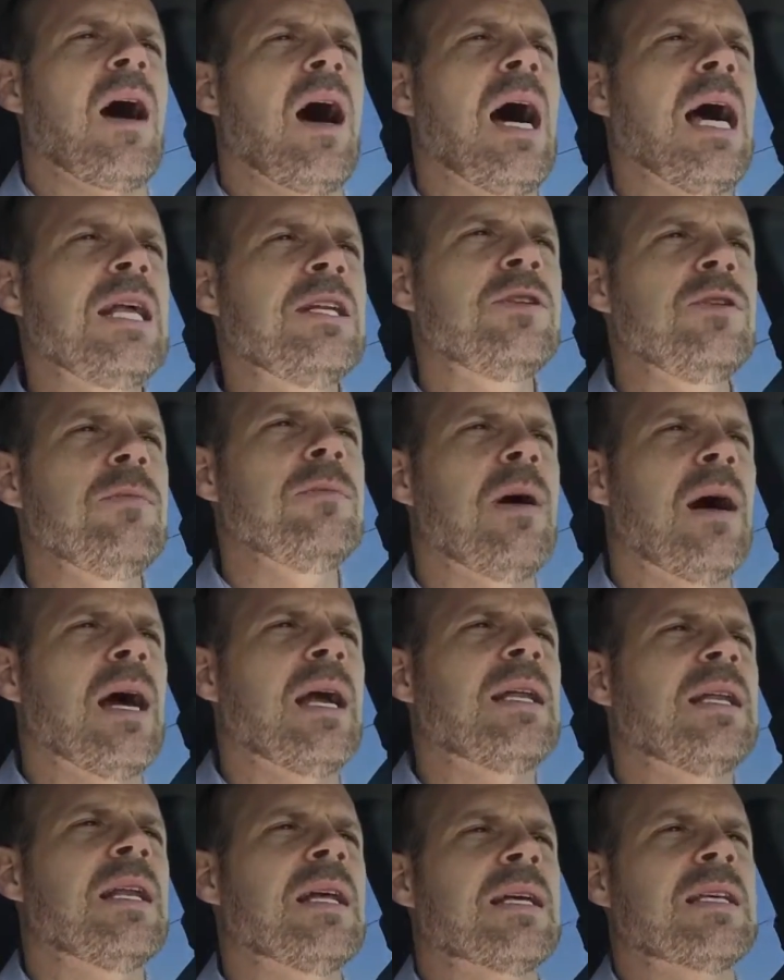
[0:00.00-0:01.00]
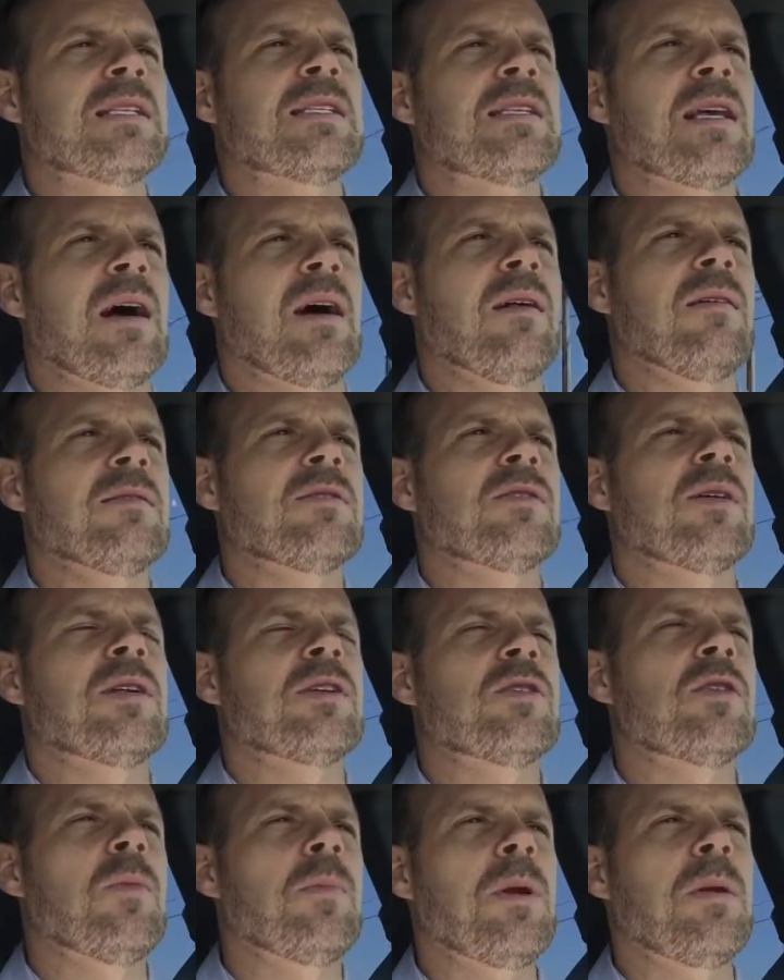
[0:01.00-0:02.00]
I do mine in Excel. So I
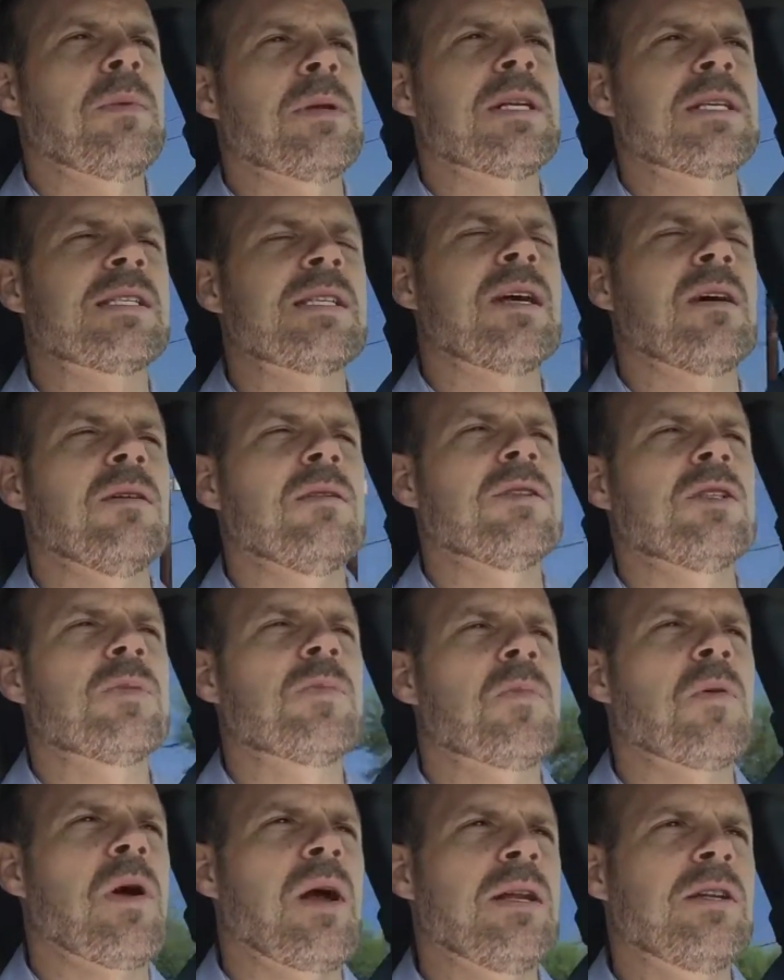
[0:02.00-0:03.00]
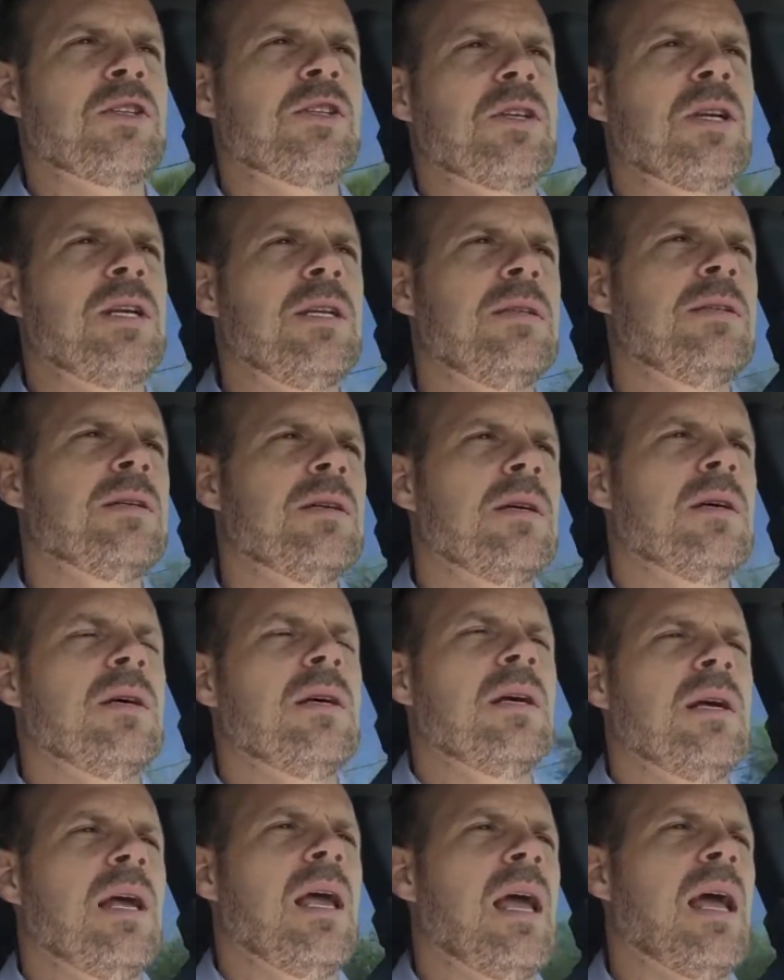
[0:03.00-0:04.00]
just open up an Excel spreadsheet
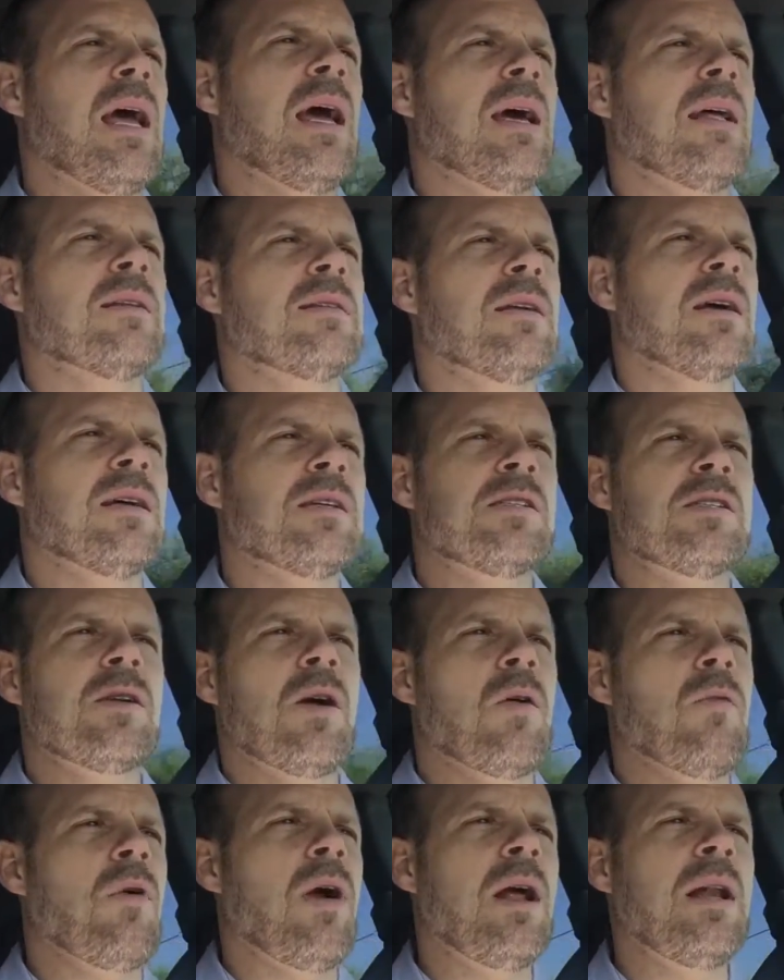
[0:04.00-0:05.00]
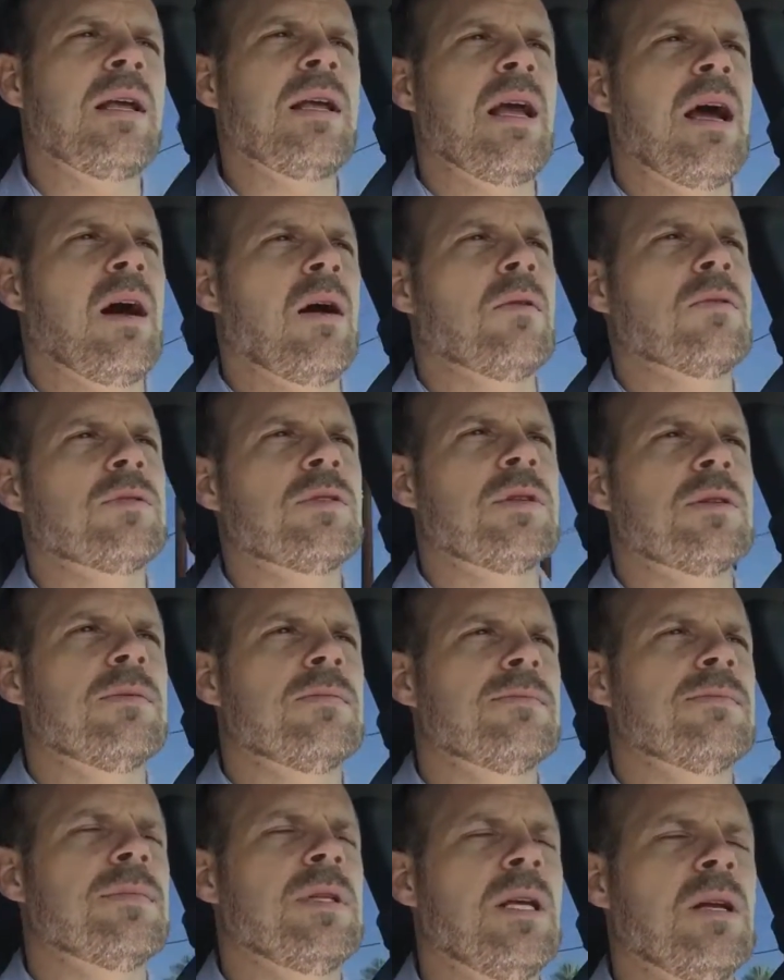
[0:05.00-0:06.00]
and I start writing out,
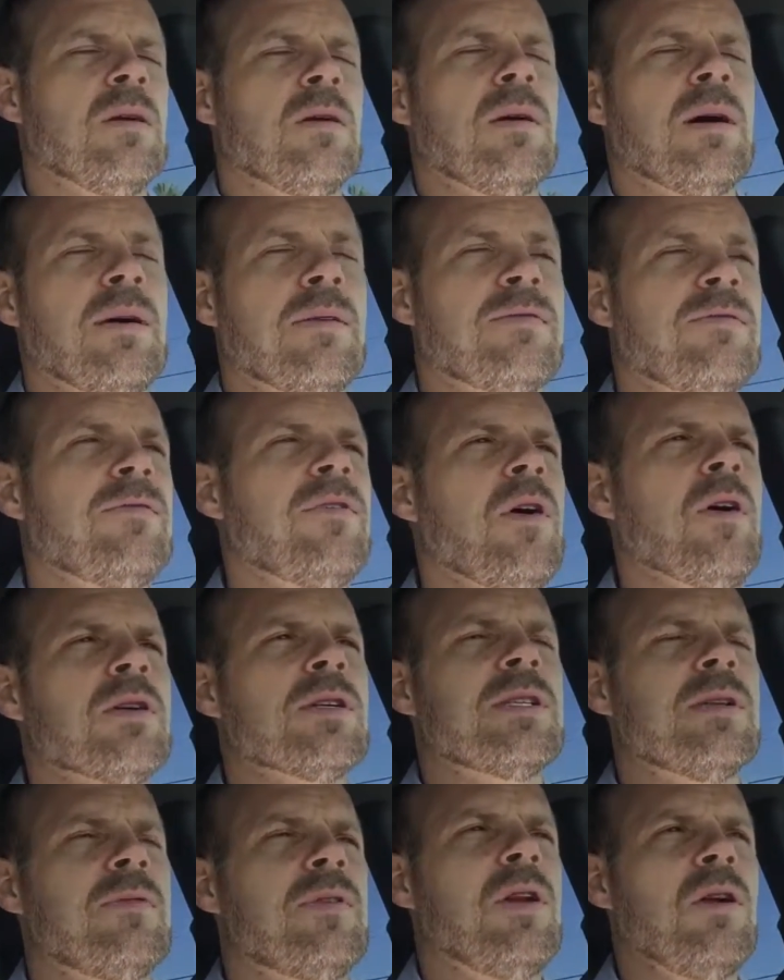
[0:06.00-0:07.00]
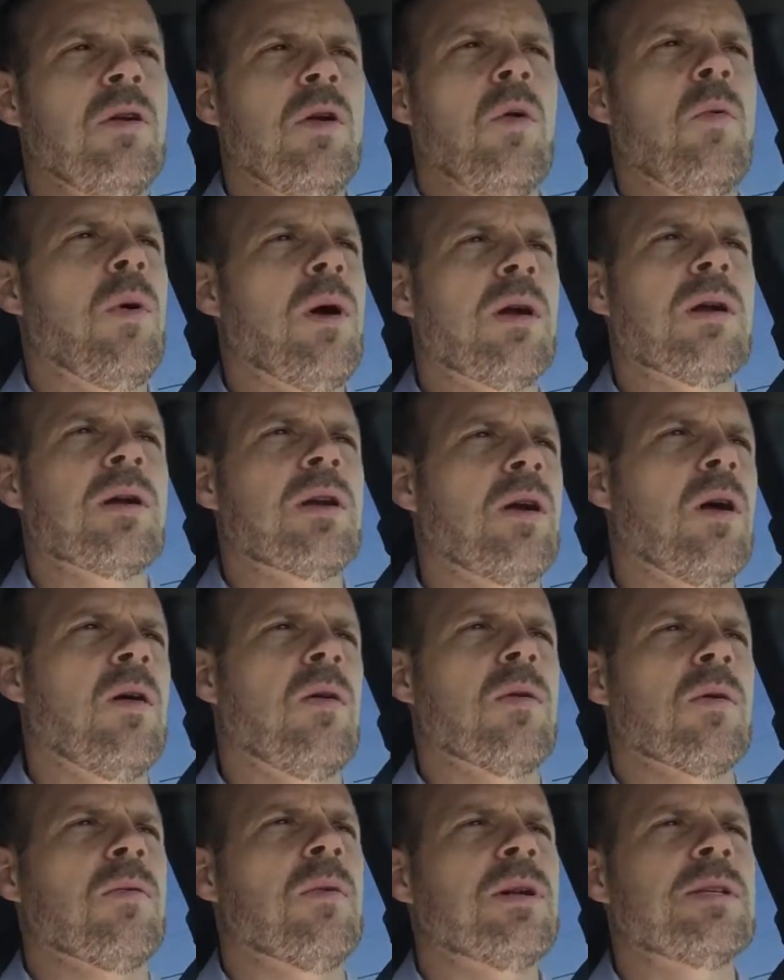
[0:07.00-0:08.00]
at first, if you don't know where to go
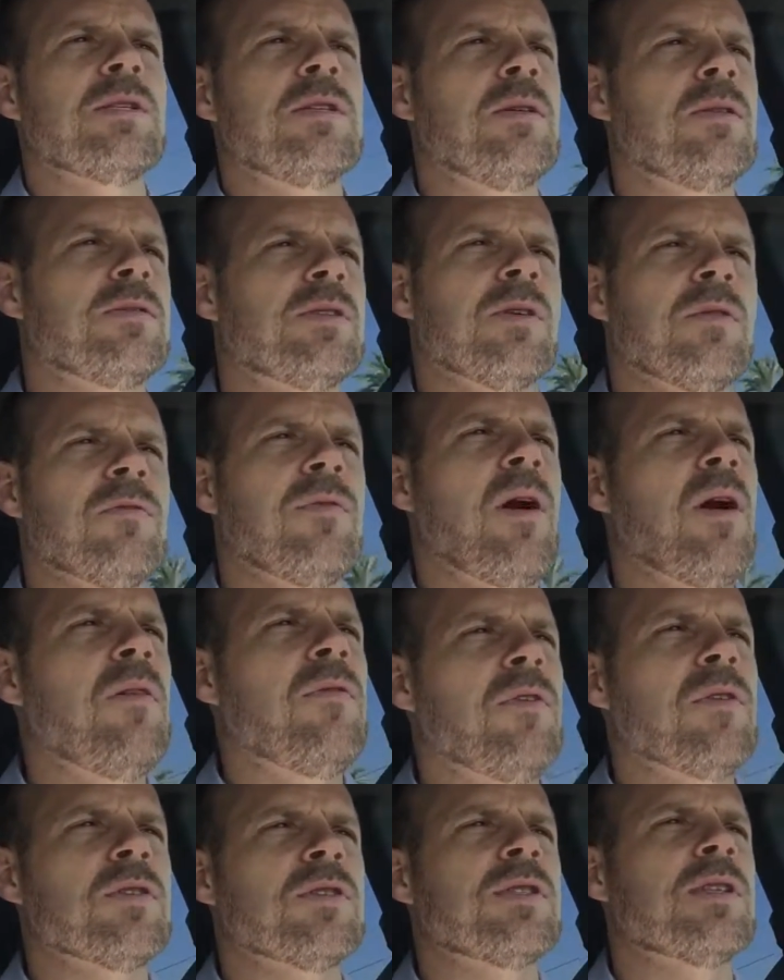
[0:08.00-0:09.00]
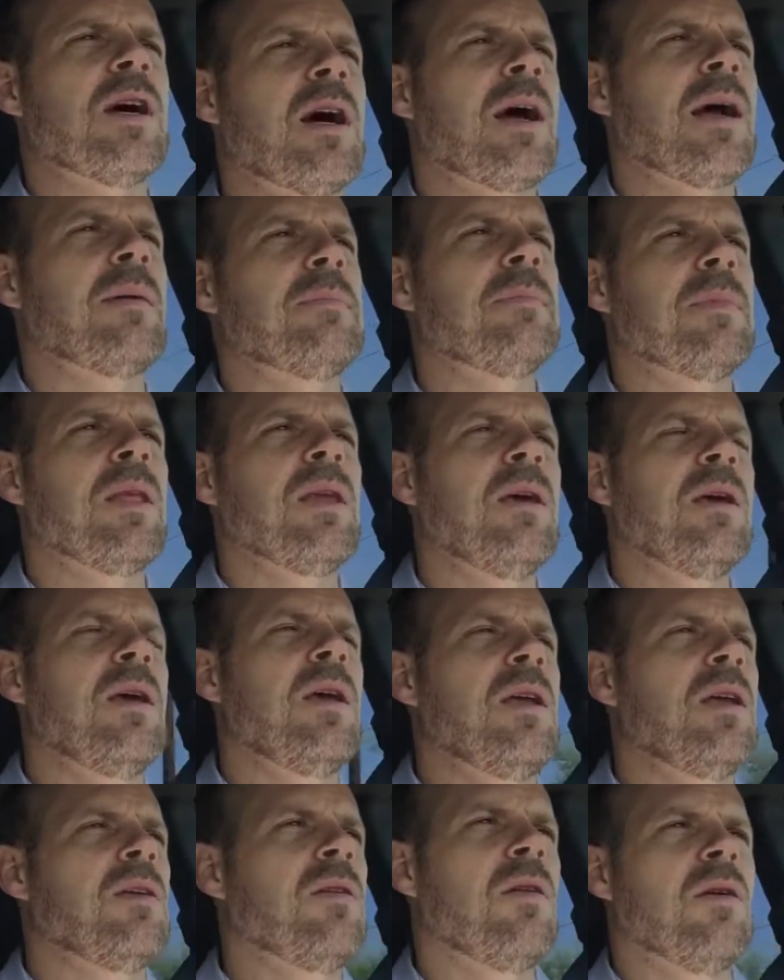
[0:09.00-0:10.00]
or what to do, it's your very first time,
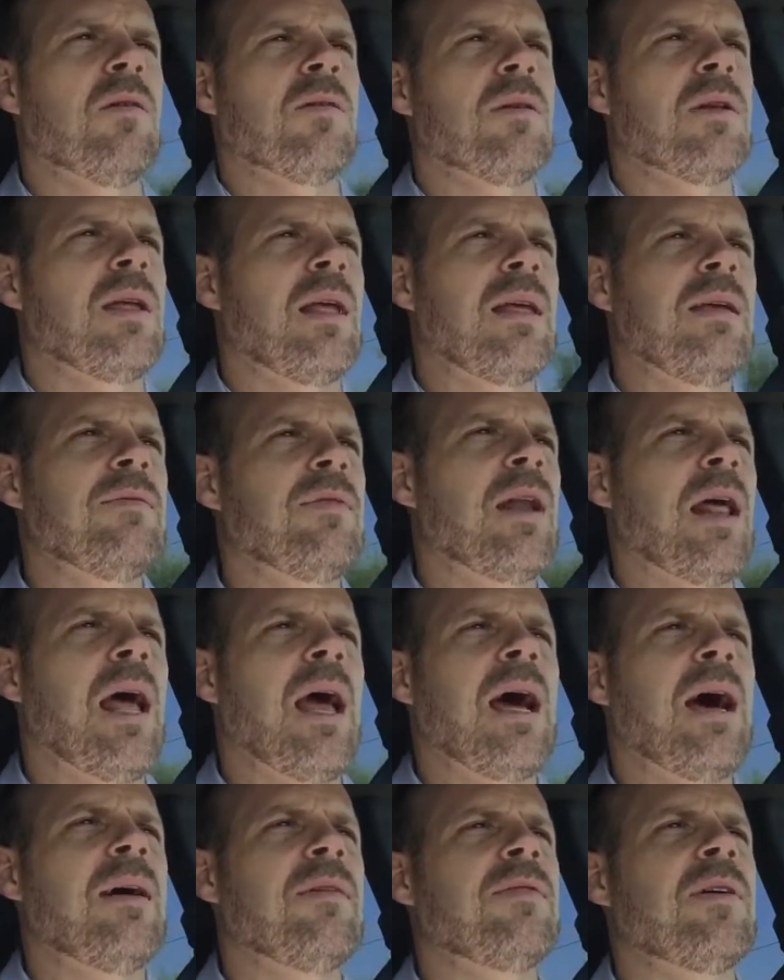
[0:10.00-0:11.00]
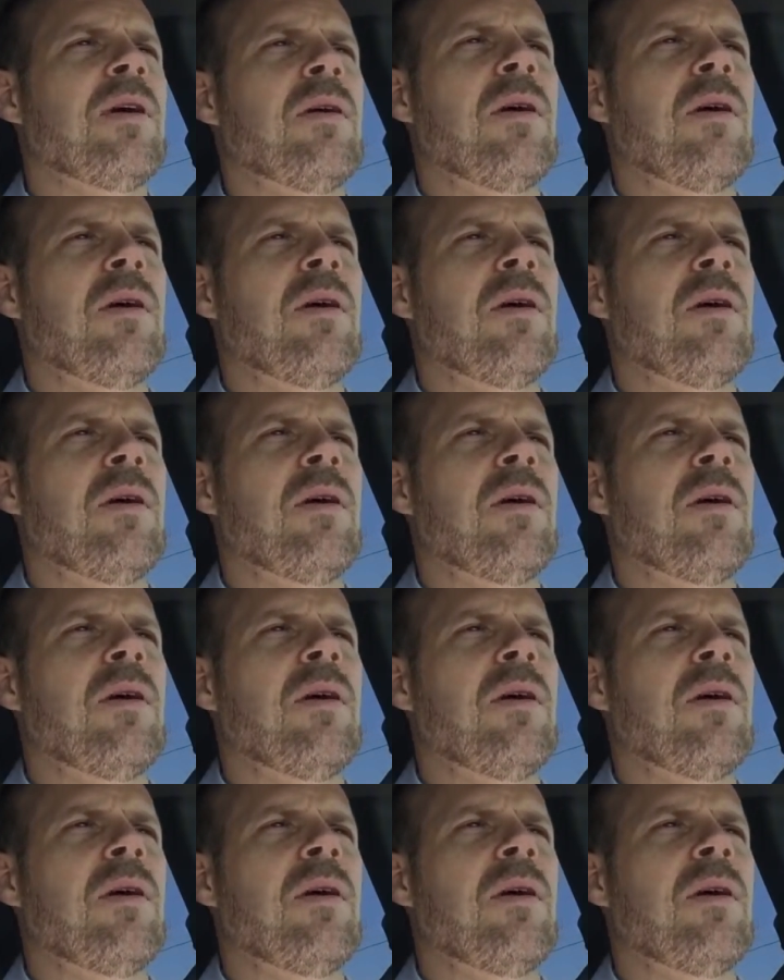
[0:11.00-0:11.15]
you don't even have